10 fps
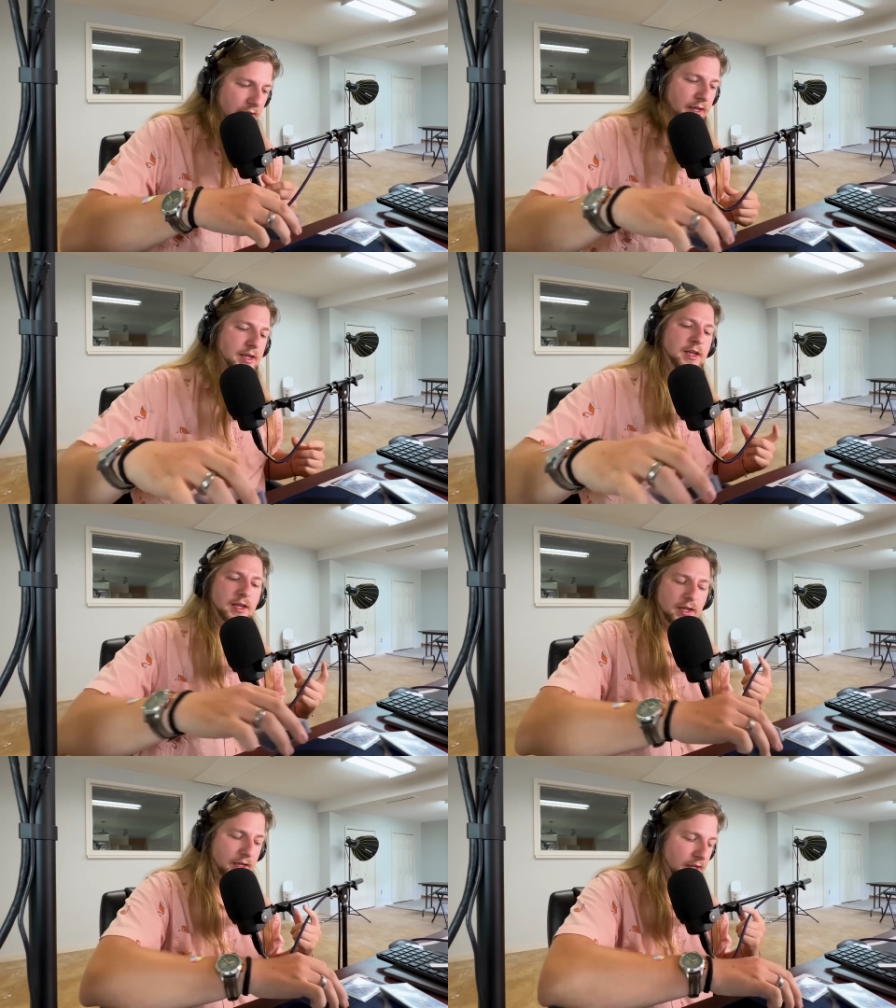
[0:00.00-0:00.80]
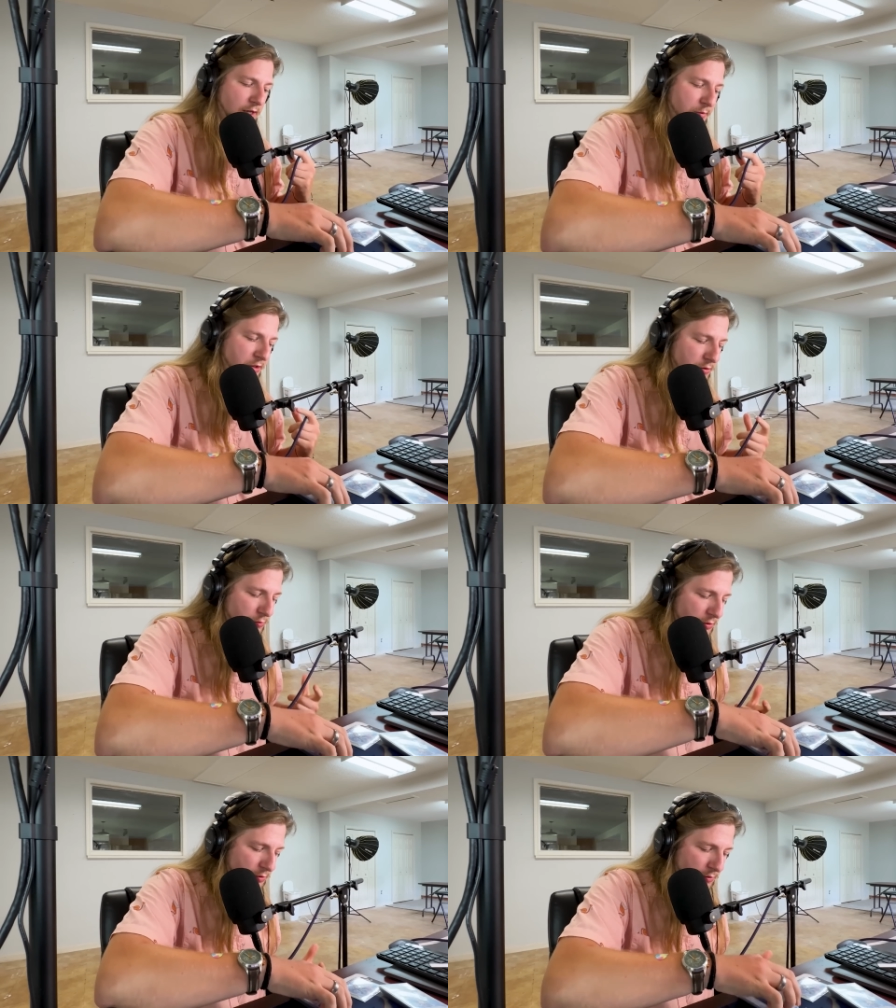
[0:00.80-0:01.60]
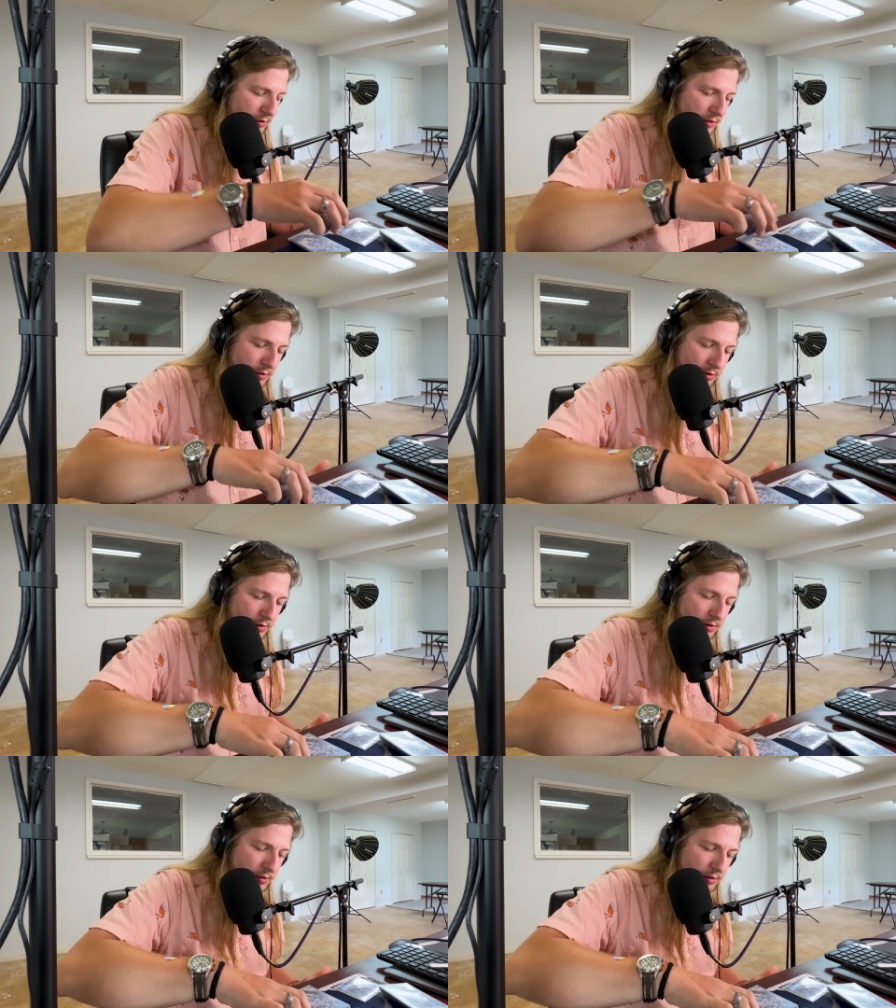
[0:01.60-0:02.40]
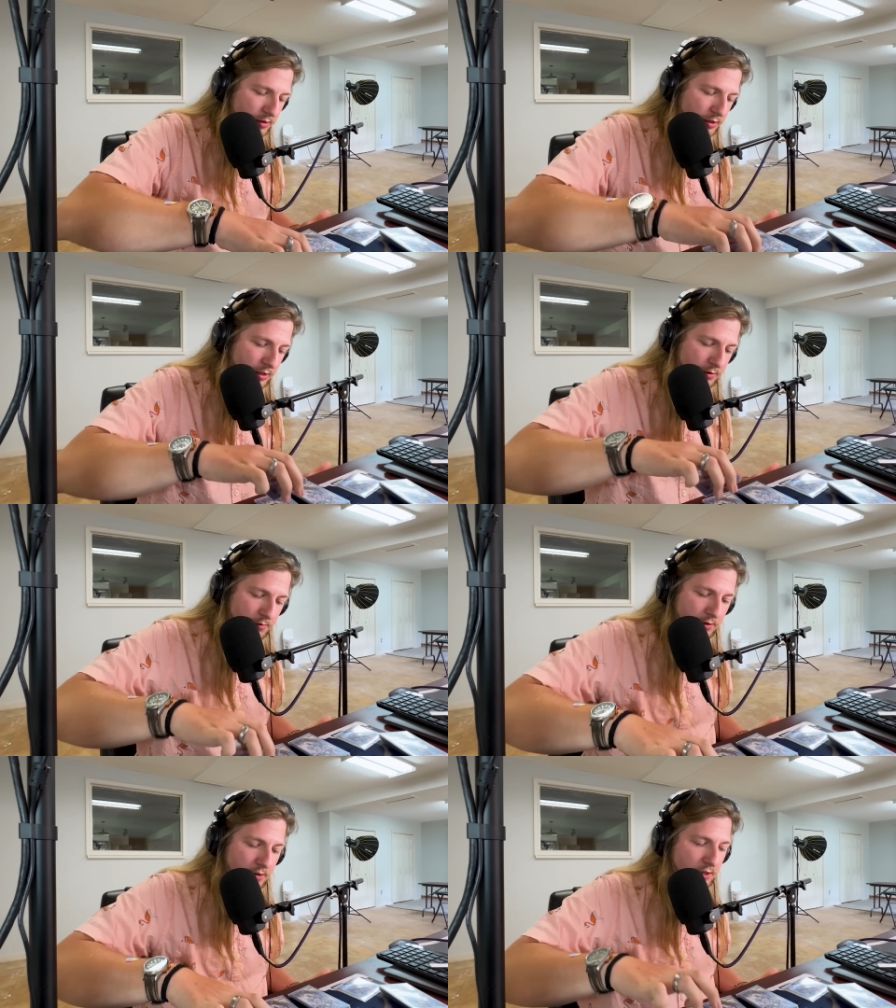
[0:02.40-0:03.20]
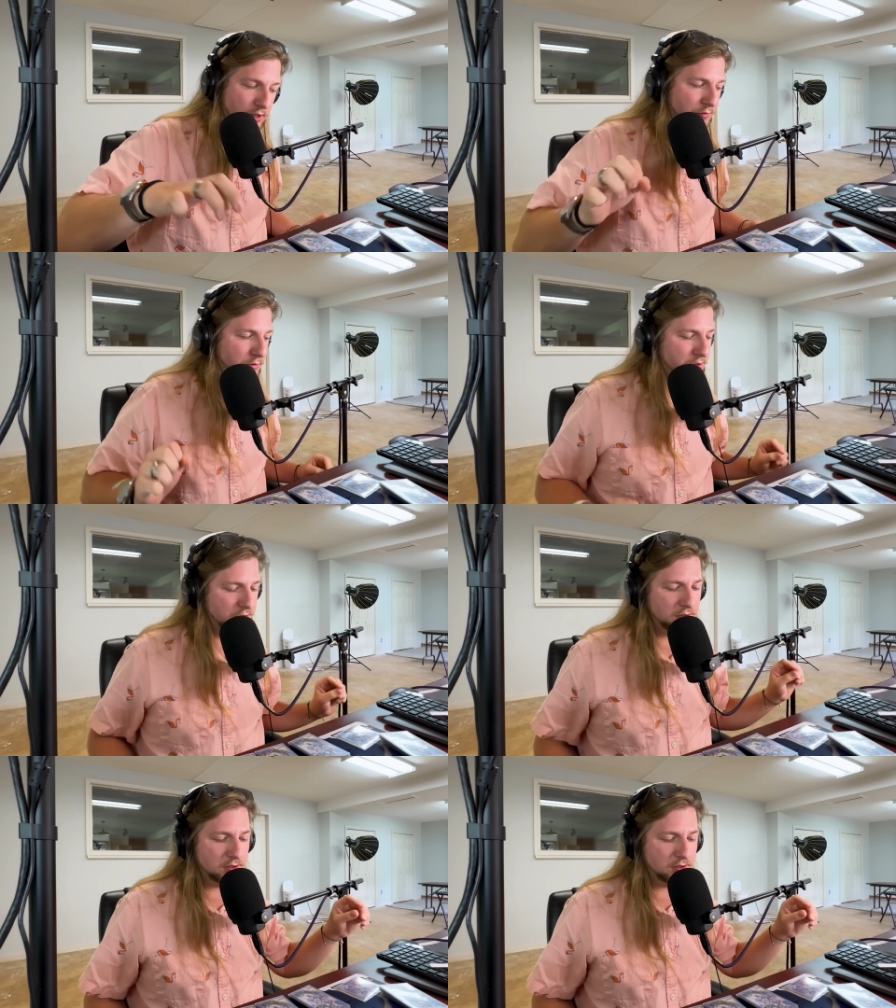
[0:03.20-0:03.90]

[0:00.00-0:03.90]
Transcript: Hey, hey, hey. I'm gonna use one. Don't worry. Uh, cut if you wish.